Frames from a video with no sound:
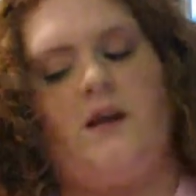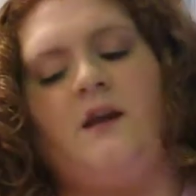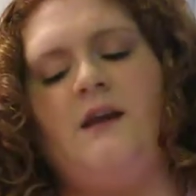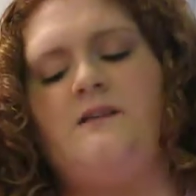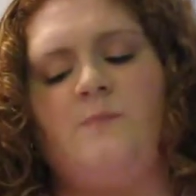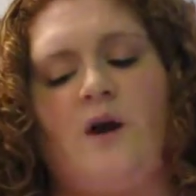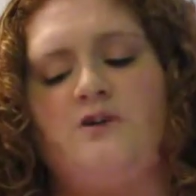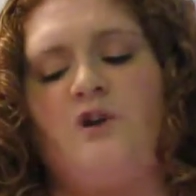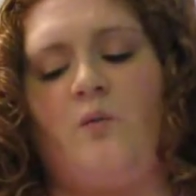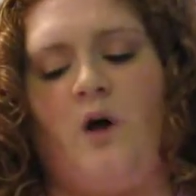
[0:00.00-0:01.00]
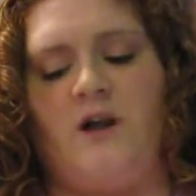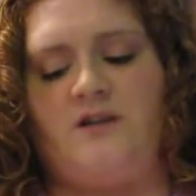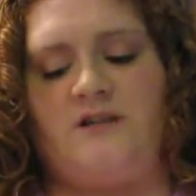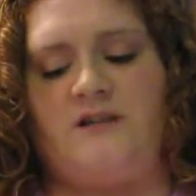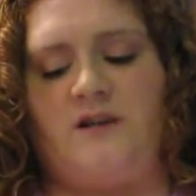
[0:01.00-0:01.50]
His March on
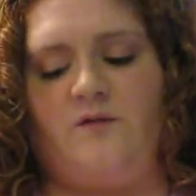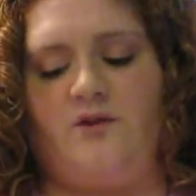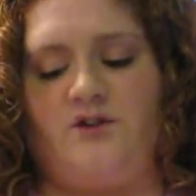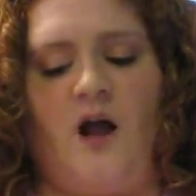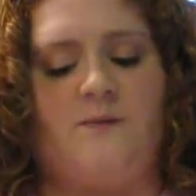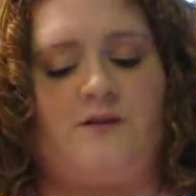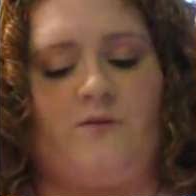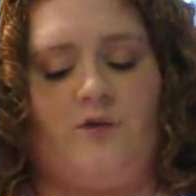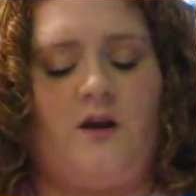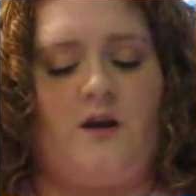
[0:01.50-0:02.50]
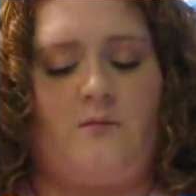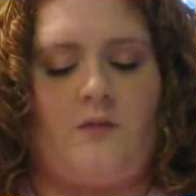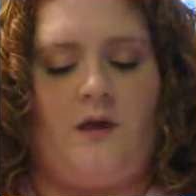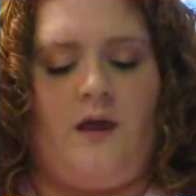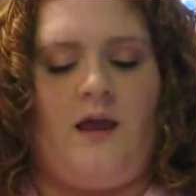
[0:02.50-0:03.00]
Washington for Jobs and
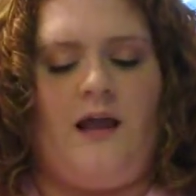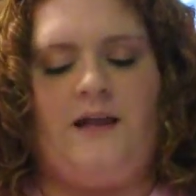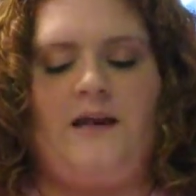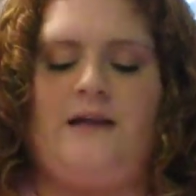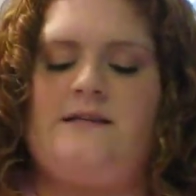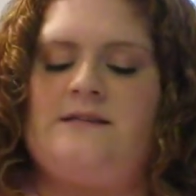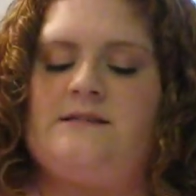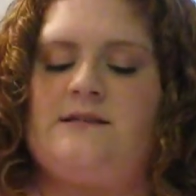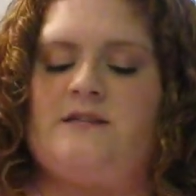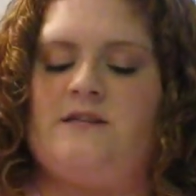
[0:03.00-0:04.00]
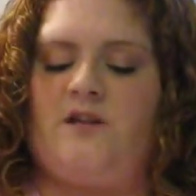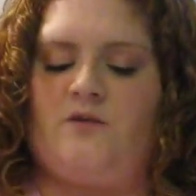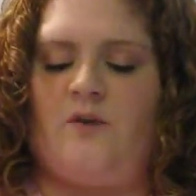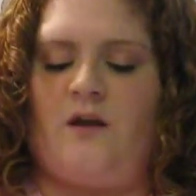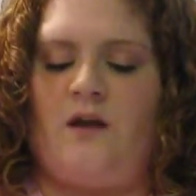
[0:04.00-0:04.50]
Freedom in
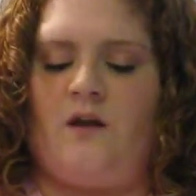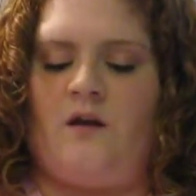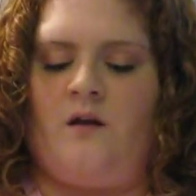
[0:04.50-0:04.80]
1963